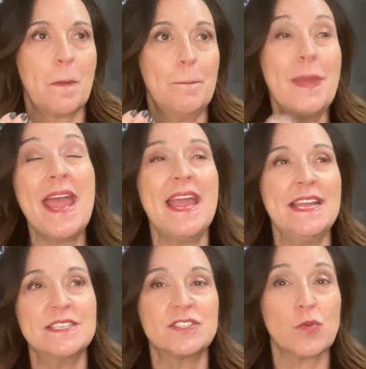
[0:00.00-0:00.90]

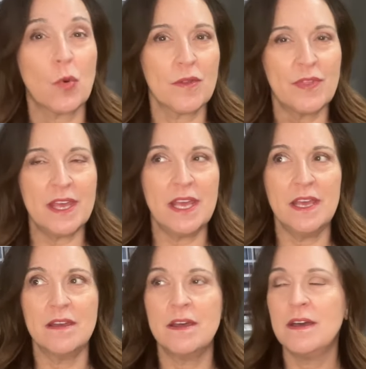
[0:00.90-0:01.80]
pace or
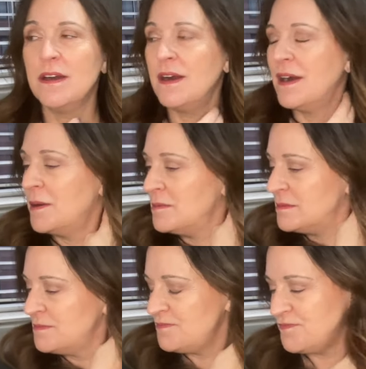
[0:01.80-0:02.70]
the,
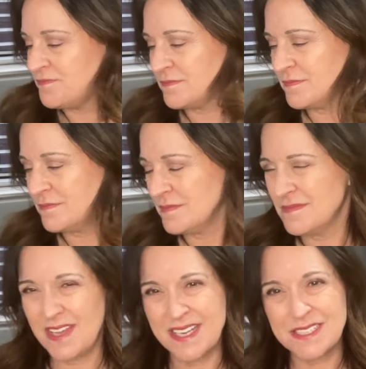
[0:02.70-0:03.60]
um,
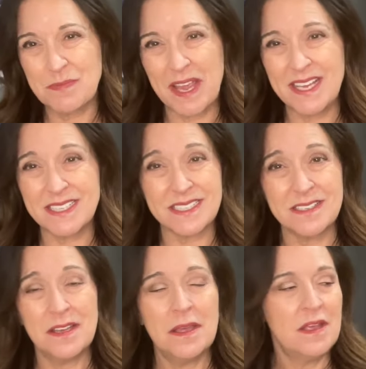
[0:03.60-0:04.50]
I guess pace,
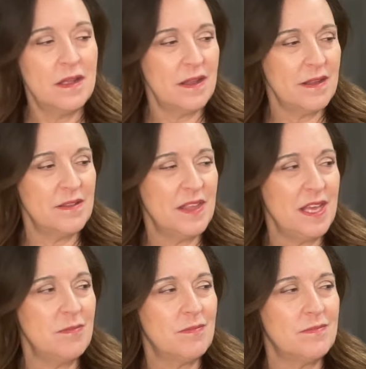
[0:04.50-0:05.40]

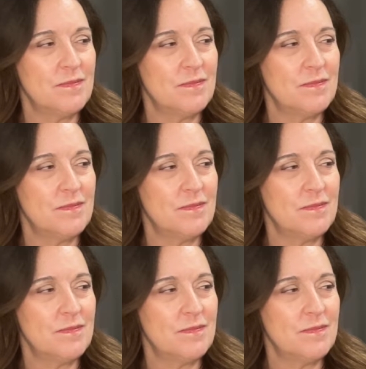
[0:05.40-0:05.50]
the